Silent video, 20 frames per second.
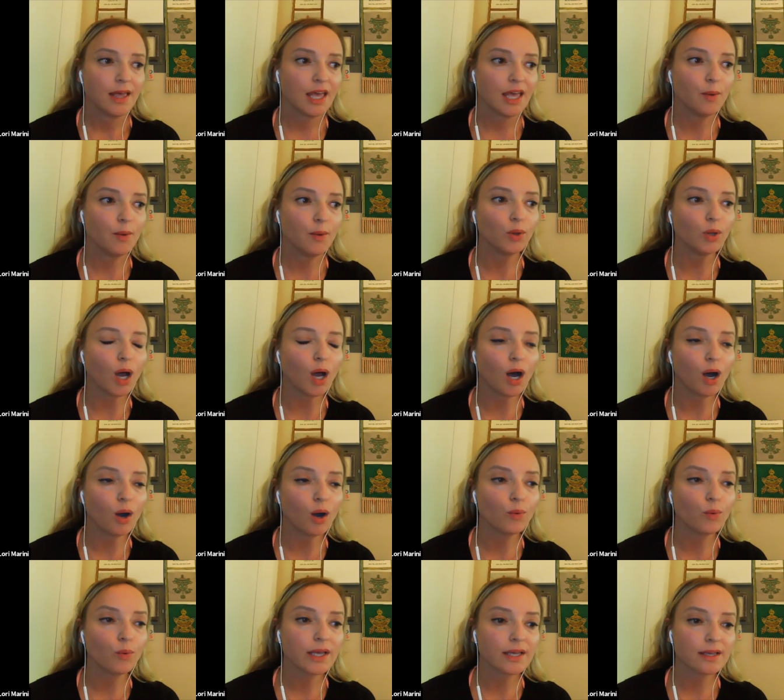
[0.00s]
It will
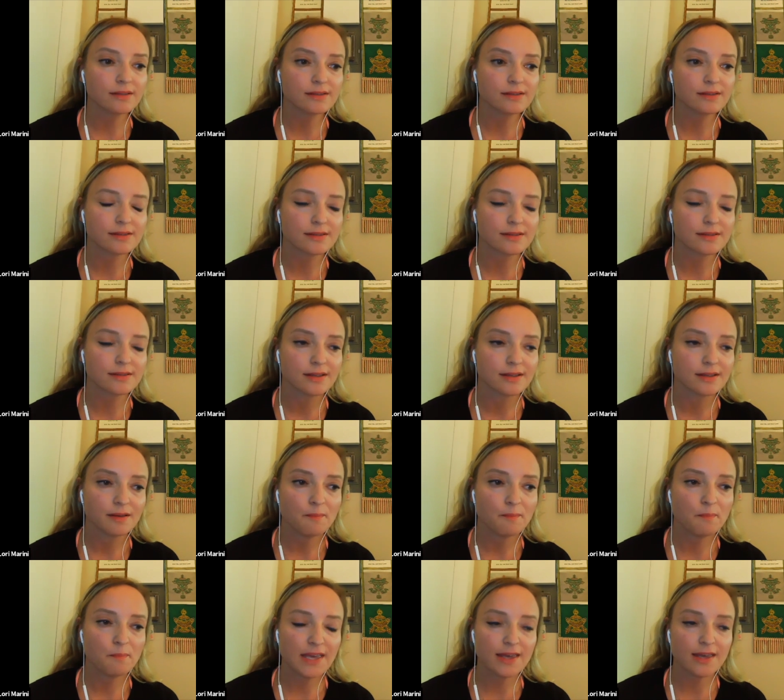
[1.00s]
always
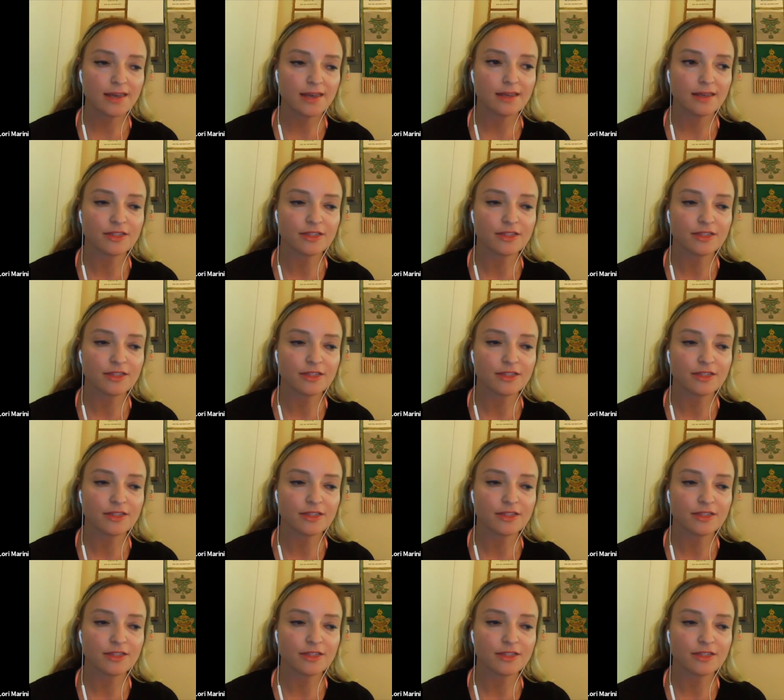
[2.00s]
be,